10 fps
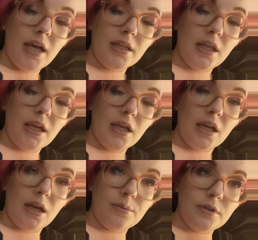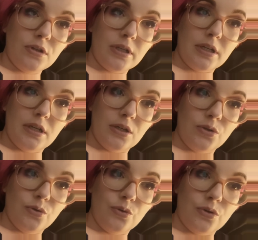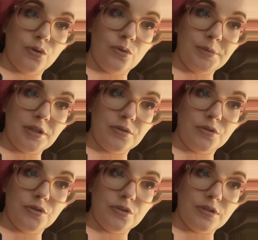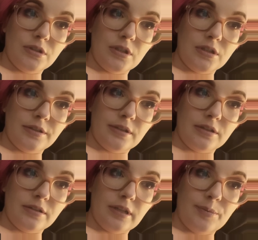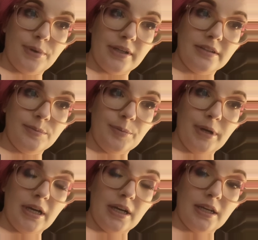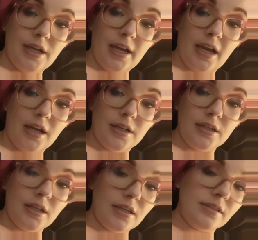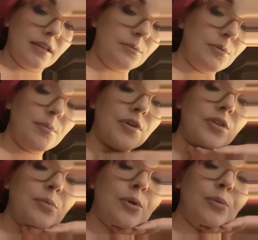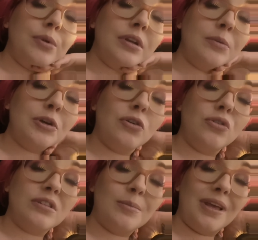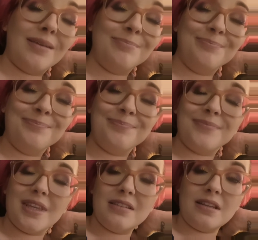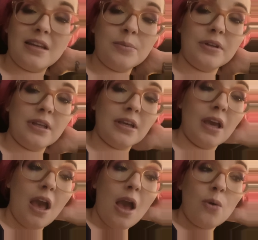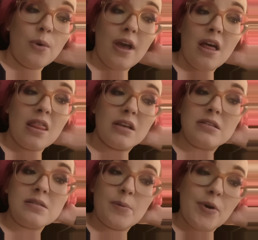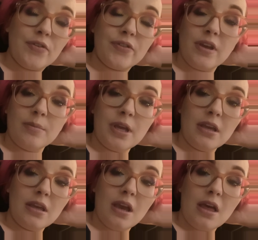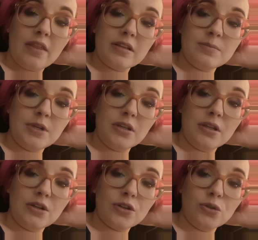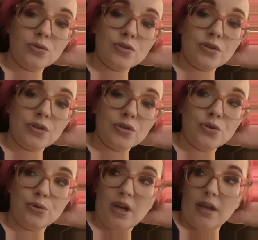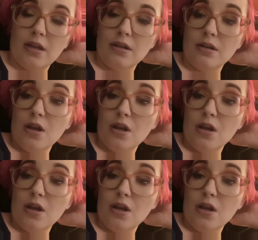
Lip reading: And like I would look at it and go, oh my god, this is time passing me by. I can't like celebrate my birthday properly because I'm like, instead of being like, well, this is my birthday, I'm like, yeah, that's me a year closer to dying.